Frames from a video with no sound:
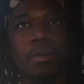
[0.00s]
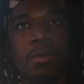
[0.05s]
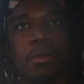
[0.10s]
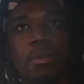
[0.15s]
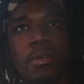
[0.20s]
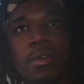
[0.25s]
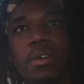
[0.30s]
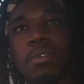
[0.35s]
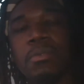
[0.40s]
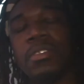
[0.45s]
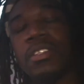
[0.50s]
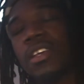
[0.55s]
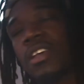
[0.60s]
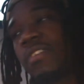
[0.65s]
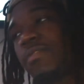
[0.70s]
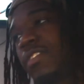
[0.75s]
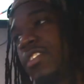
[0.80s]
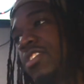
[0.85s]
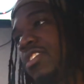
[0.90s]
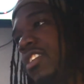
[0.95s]
You Facts. I'm
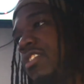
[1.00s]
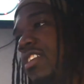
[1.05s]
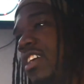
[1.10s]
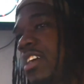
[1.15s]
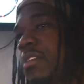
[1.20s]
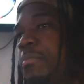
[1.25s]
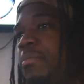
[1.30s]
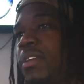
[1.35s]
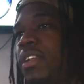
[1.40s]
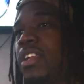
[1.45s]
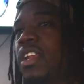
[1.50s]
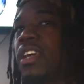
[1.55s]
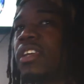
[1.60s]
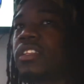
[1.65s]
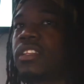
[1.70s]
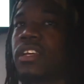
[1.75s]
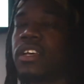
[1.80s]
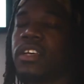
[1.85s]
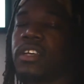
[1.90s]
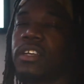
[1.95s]
saying for sure. I put it
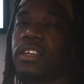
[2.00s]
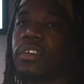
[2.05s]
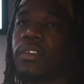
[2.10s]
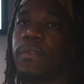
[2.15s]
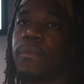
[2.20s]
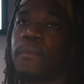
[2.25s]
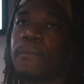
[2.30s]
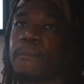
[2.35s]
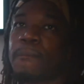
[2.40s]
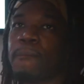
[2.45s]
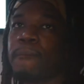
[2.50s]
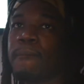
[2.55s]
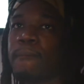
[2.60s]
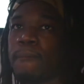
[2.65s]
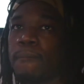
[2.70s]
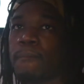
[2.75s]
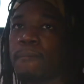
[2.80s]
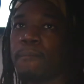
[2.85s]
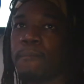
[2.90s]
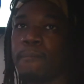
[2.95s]
like that. Facts.
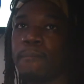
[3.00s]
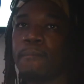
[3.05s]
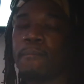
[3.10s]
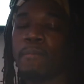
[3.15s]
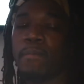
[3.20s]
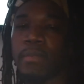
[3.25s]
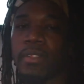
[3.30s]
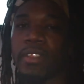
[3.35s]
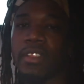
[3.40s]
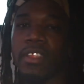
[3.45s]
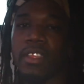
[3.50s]
No cap. All right.